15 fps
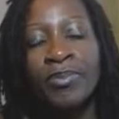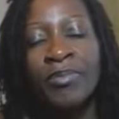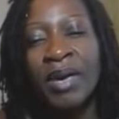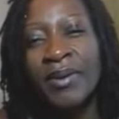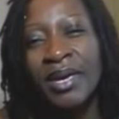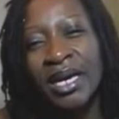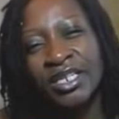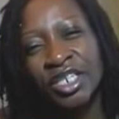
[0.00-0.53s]

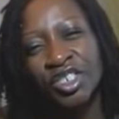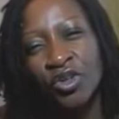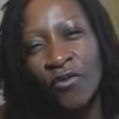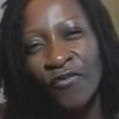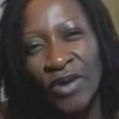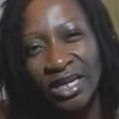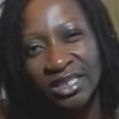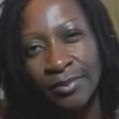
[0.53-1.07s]
maybe
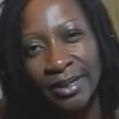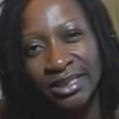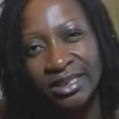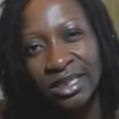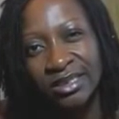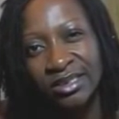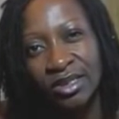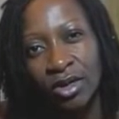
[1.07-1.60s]
additional facts about
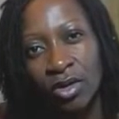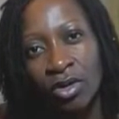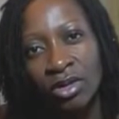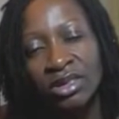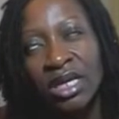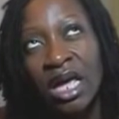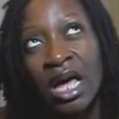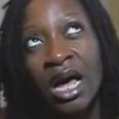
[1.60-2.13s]

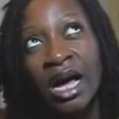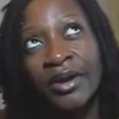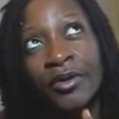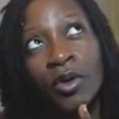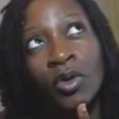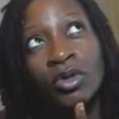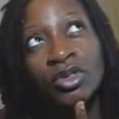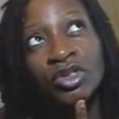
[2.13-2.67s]
Sisterlocks and
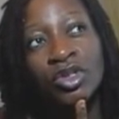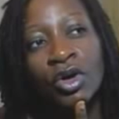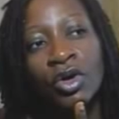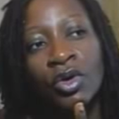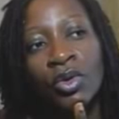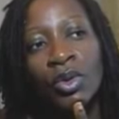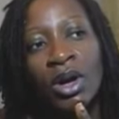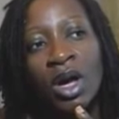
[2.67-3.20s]

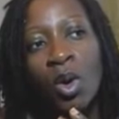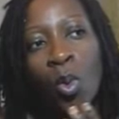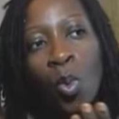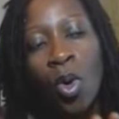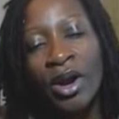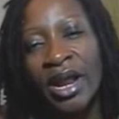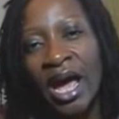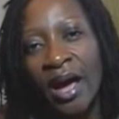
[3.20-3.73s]
also
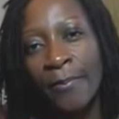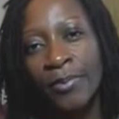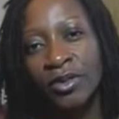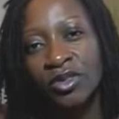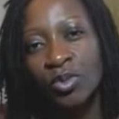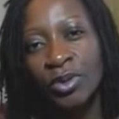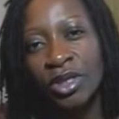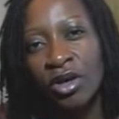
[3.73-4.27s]
what
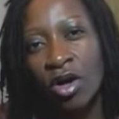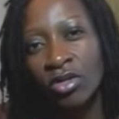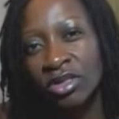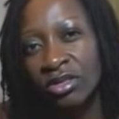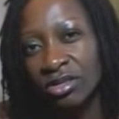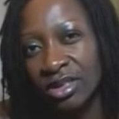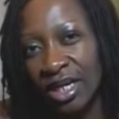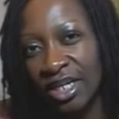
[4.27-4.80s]
happens with the
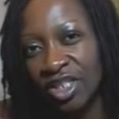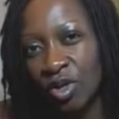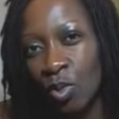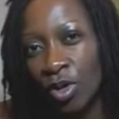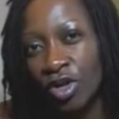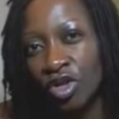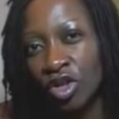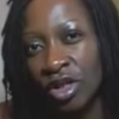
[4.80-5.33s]

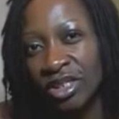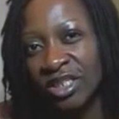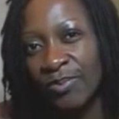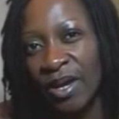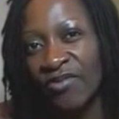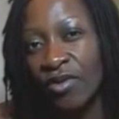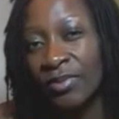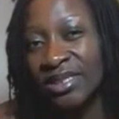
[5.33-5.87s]
consultation, what you should
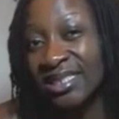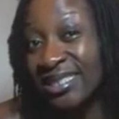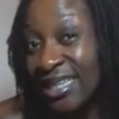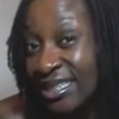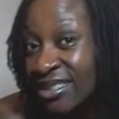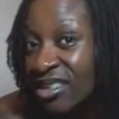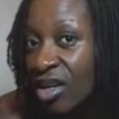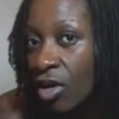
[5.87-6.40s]
expect from a
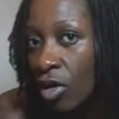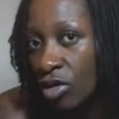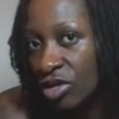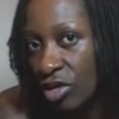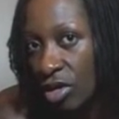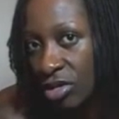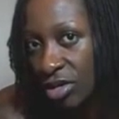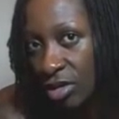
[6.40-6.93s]

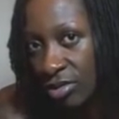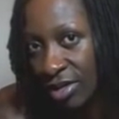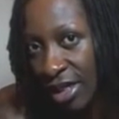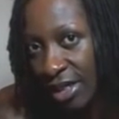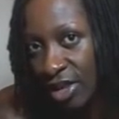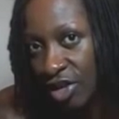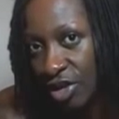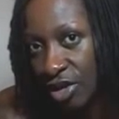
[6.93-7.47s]
Sisterlocks
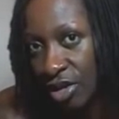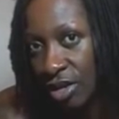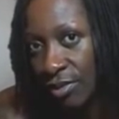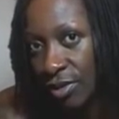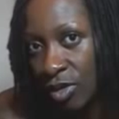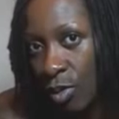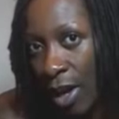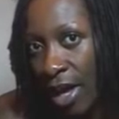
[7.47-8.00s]
consultation
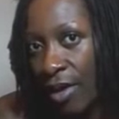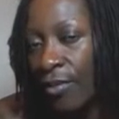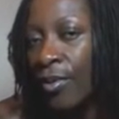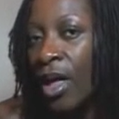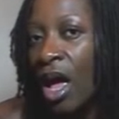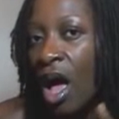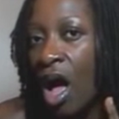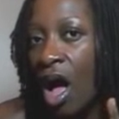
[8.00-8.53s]
as well.
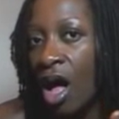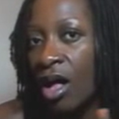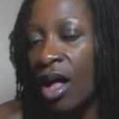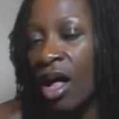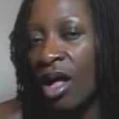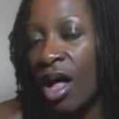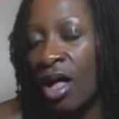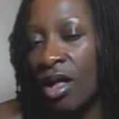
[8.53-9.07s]

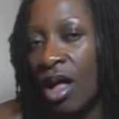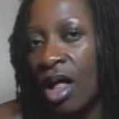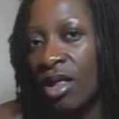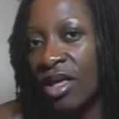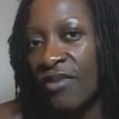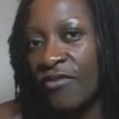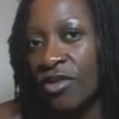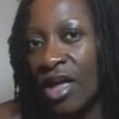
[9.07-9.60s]
I'll, I'll, I'll
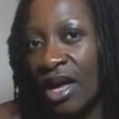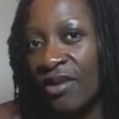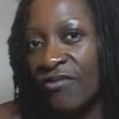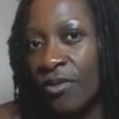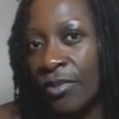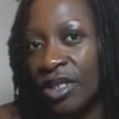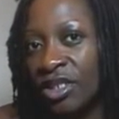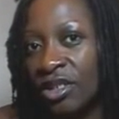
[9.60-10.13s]
give you that
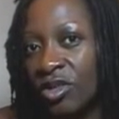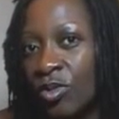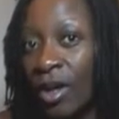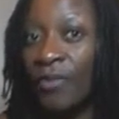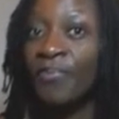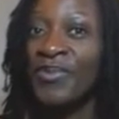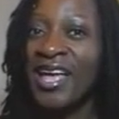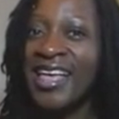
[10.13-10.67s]
information as
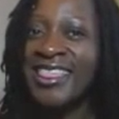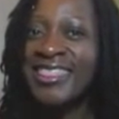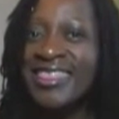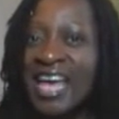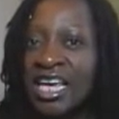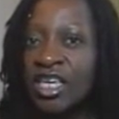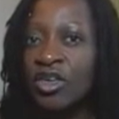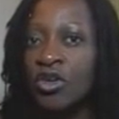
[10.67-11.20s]
well.
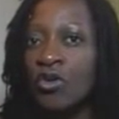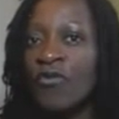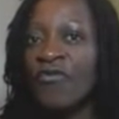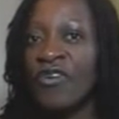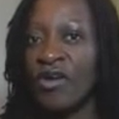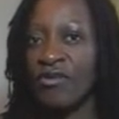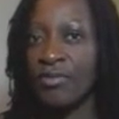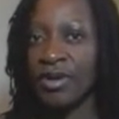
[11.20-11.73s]
Thank you
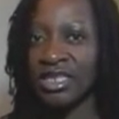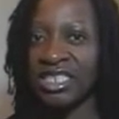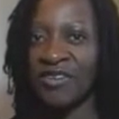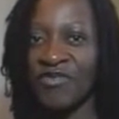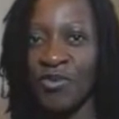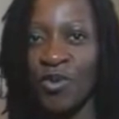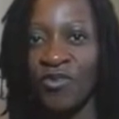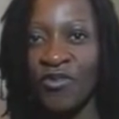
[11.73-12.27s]
very much,
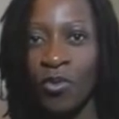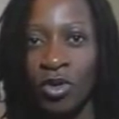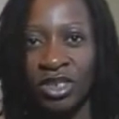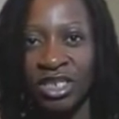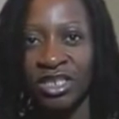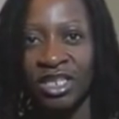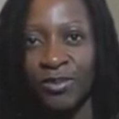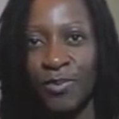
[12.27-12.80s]
everyone, for
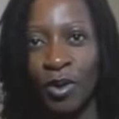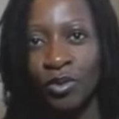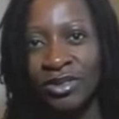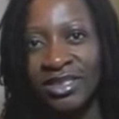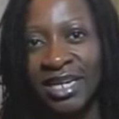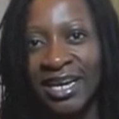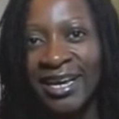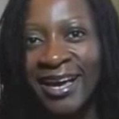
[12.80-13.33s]
watching this
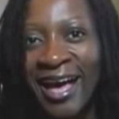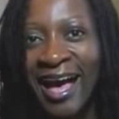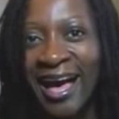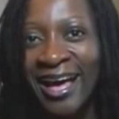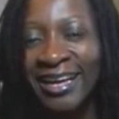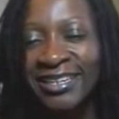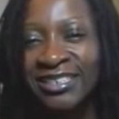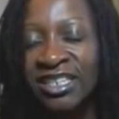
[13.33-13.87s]
posting
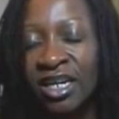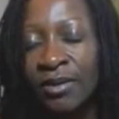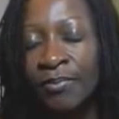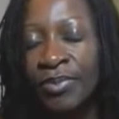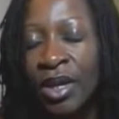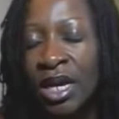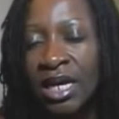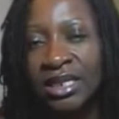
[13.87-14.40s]
and
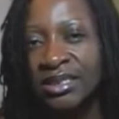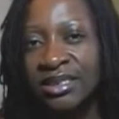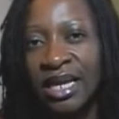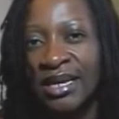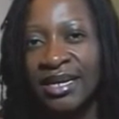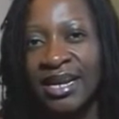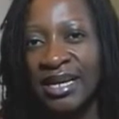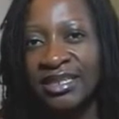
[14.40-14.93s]
um,
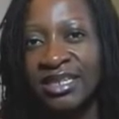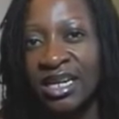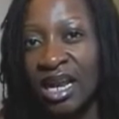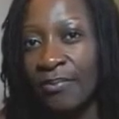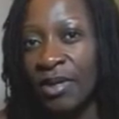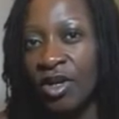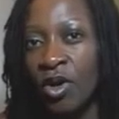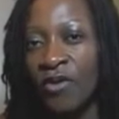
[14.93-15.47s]
stay connected.
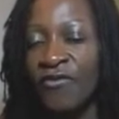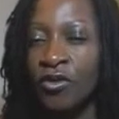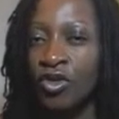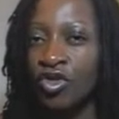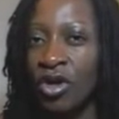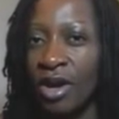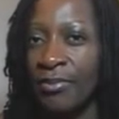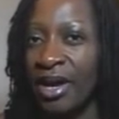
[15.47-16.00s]
Let me know if you
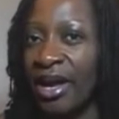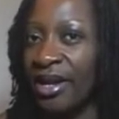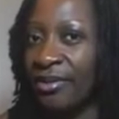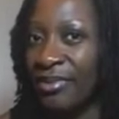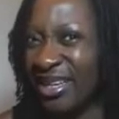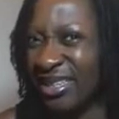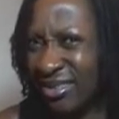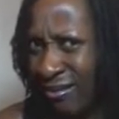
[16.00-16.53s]
try my henna
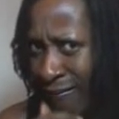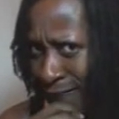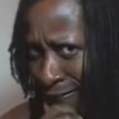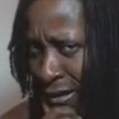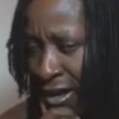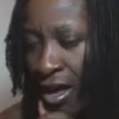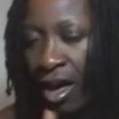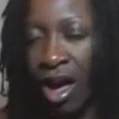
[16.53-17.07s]
mix,
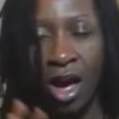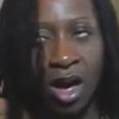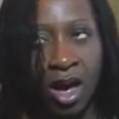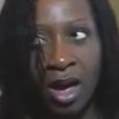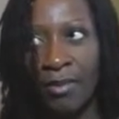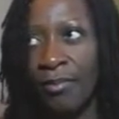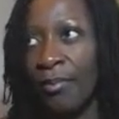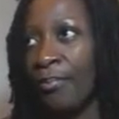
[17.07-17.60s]

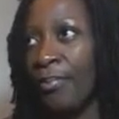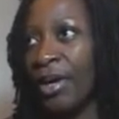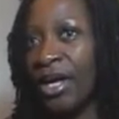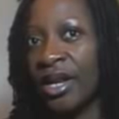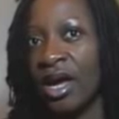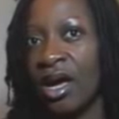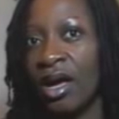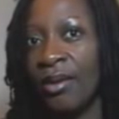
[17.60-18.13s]
um,
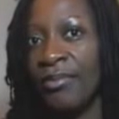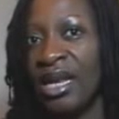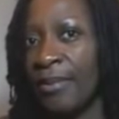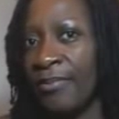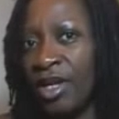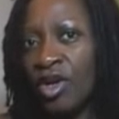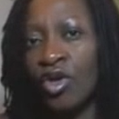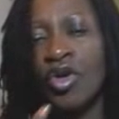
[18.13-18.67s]
but um,
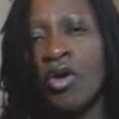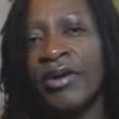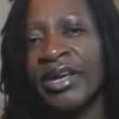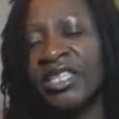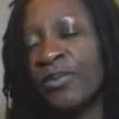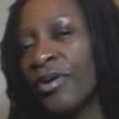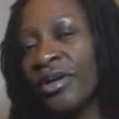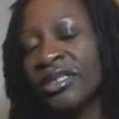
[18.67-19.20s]
let me know your
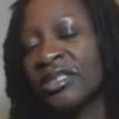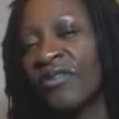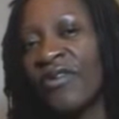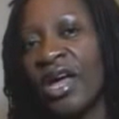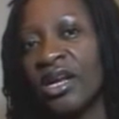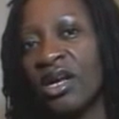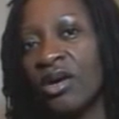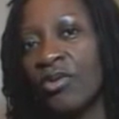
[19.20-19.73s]
experience of
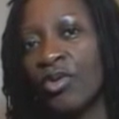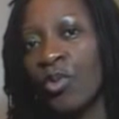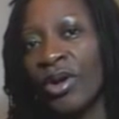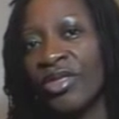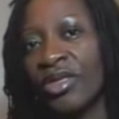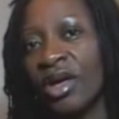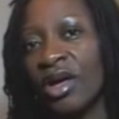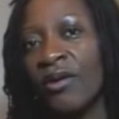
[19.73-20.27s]
henna and
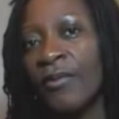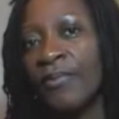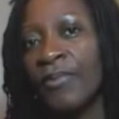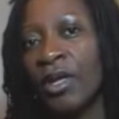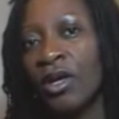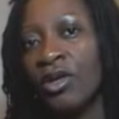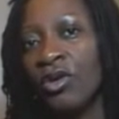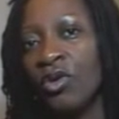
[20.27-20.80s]
whether
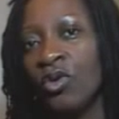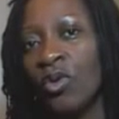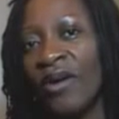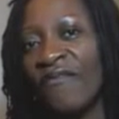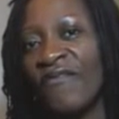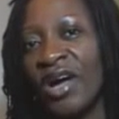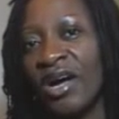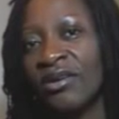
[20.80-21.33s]
you
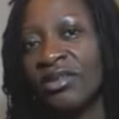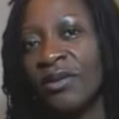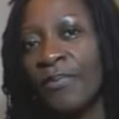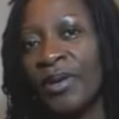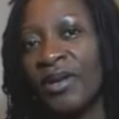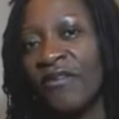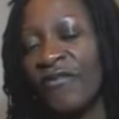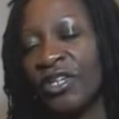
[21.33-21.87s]
have found
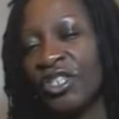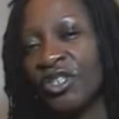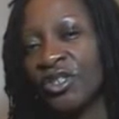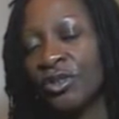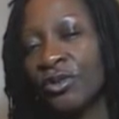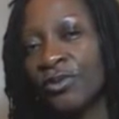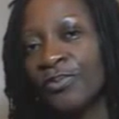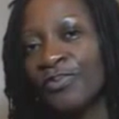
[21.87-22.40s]
it
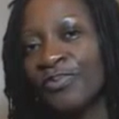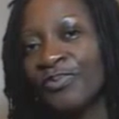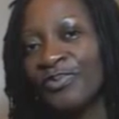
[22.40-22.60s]
beneficial.